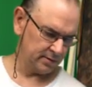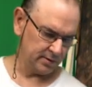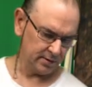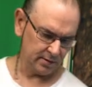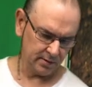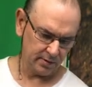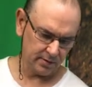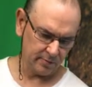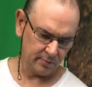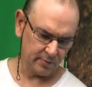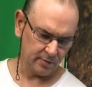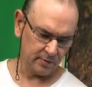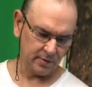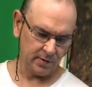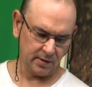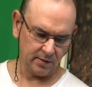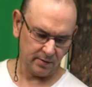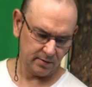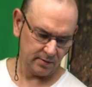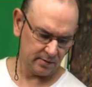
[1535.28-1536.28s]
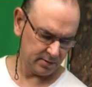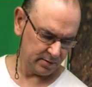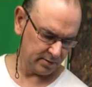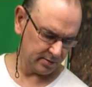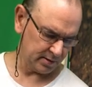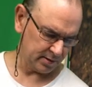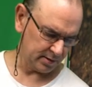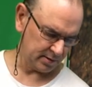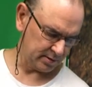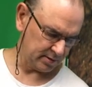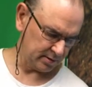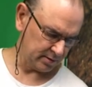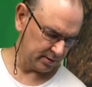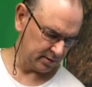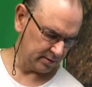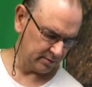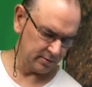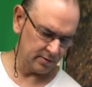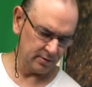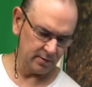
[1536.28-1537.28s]
Uh, and what so then it
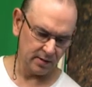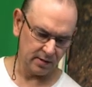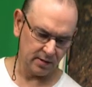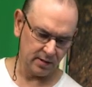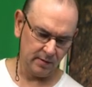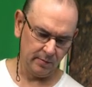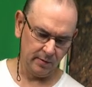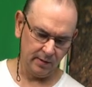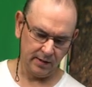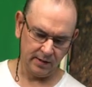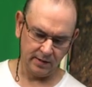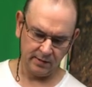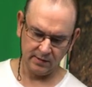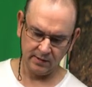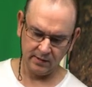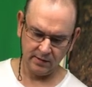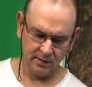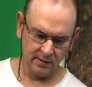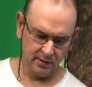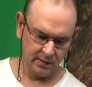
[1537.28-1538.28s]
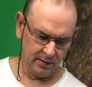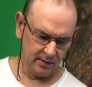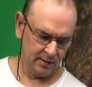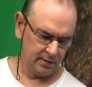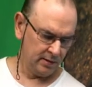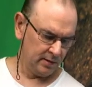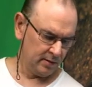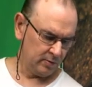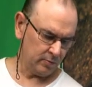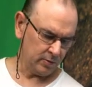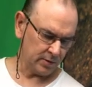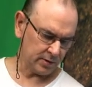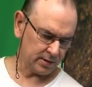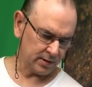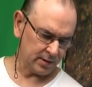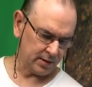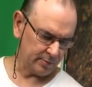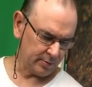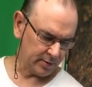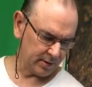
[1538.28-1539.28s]
gives you the cable lengths, what
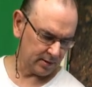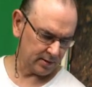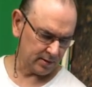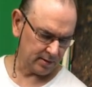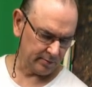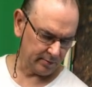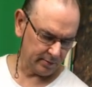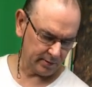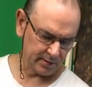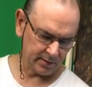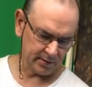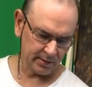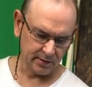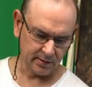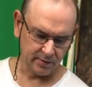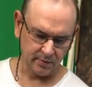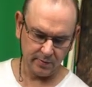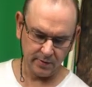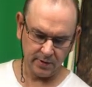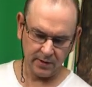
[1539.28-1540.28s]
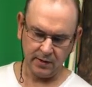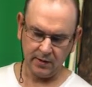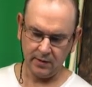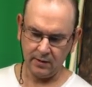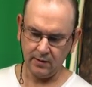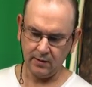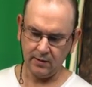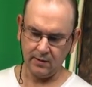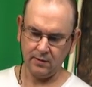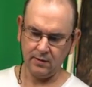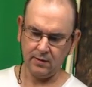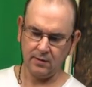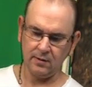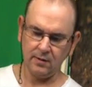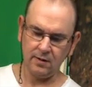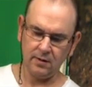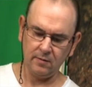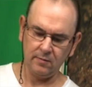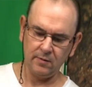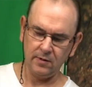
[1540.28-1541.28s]
type of cable it needs to be, and then
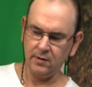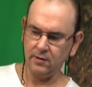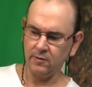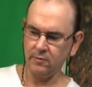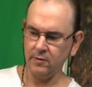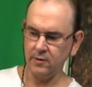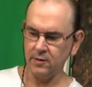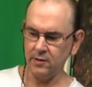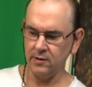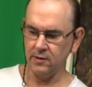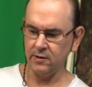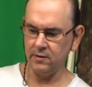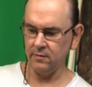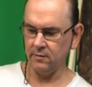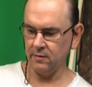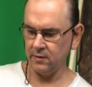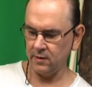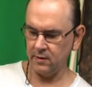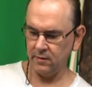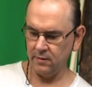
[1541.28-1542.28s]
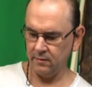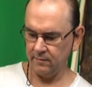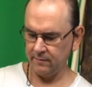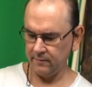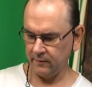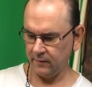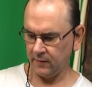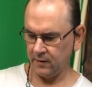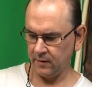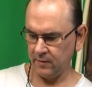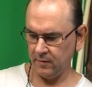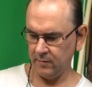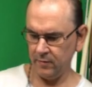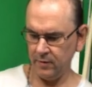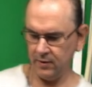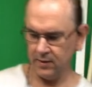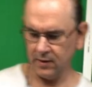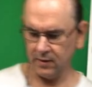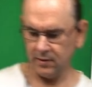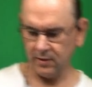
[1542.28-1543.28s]
how many switches do you need
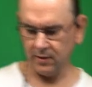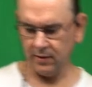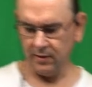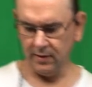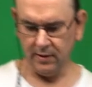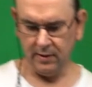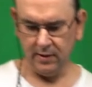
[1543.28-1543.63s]
potentially.